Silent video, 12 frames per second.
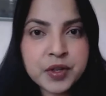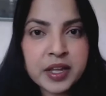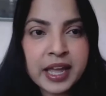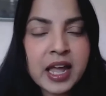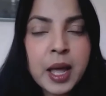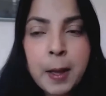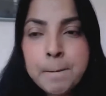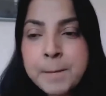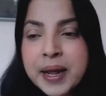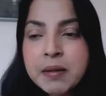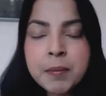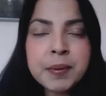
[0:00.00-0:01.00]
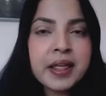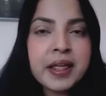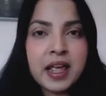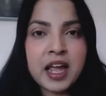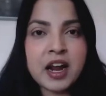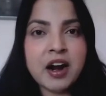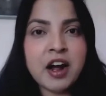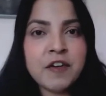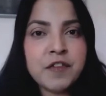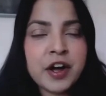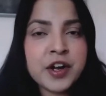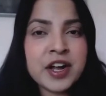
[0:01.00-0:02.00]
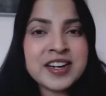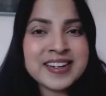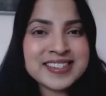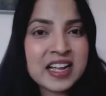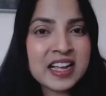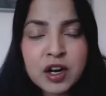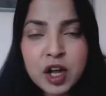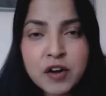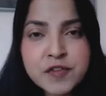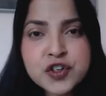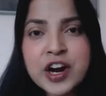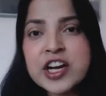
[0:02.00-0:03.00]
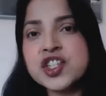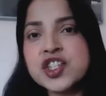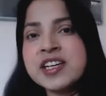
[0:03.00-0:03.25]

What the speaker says: Okay, many people in here understand the law of attraction,